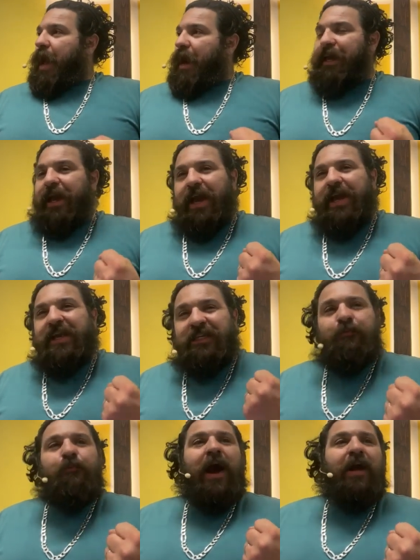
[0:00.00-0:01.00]
And I get
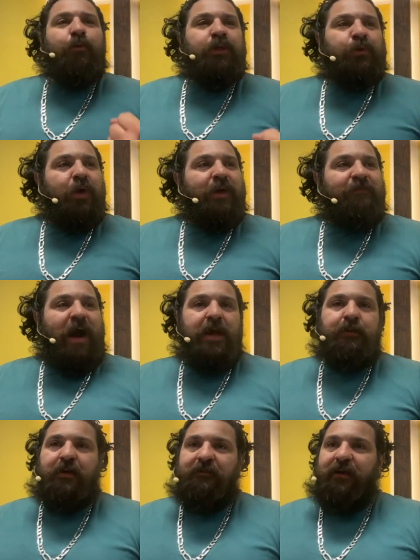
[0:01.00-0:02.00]
his mind was, well, if
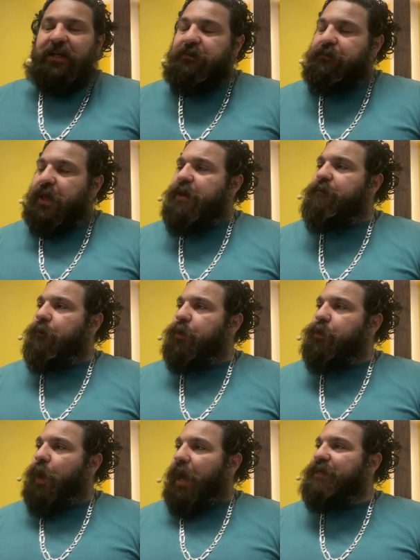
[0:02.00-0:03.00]
I if I deflate it for
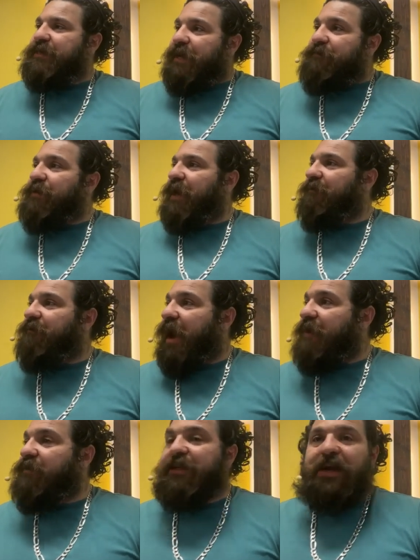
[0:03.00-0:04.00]
you, I save you like
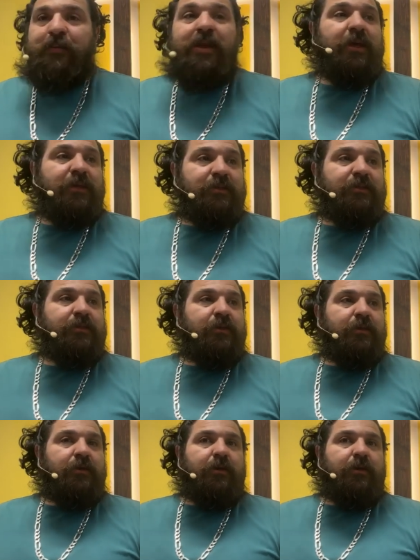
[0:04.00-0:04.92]
five or ten minutes.